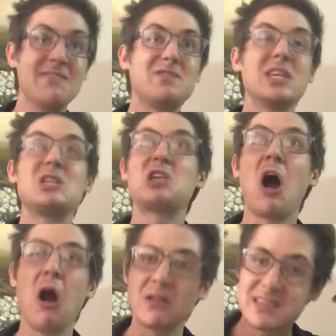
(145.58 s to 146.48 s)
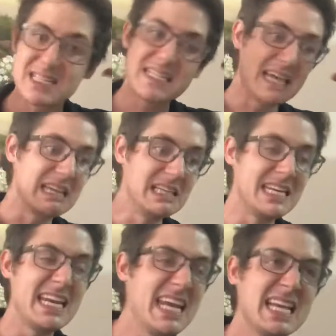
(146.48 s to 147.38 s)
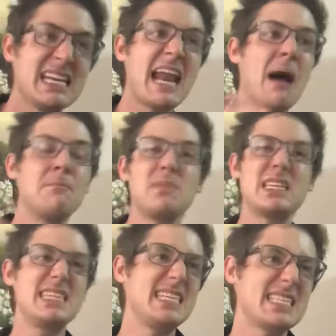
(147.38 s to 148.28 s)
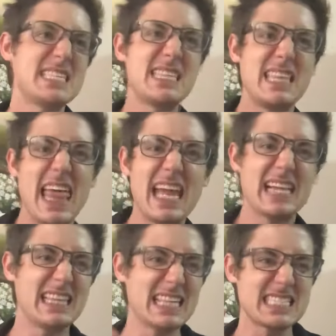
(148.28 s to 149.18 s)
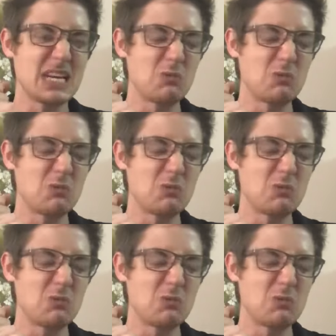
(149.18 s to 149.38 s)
If the dark's settling in, I'ma just take this